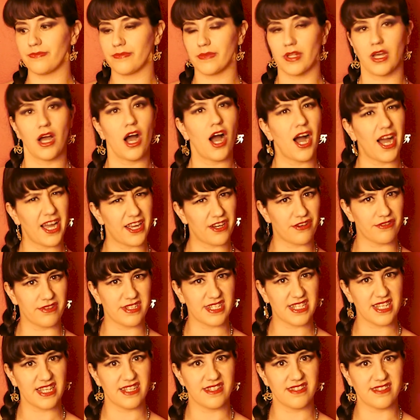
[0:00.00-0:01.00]
higher
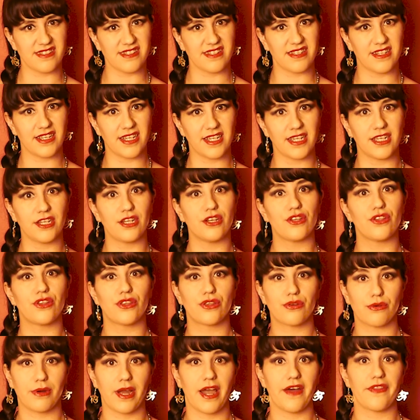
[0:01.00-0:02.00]
intensity
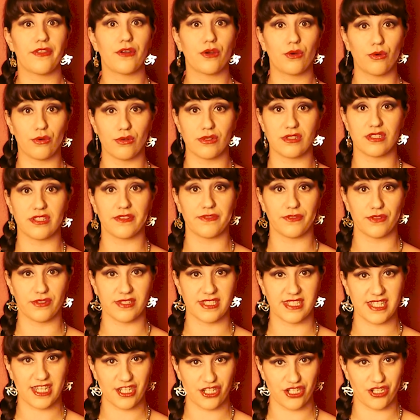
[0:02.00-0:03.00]
throughout the course of your
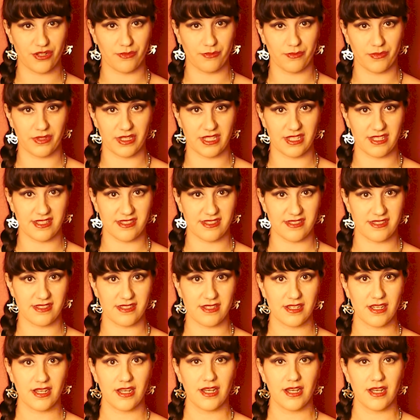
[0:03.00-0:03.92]
session with this.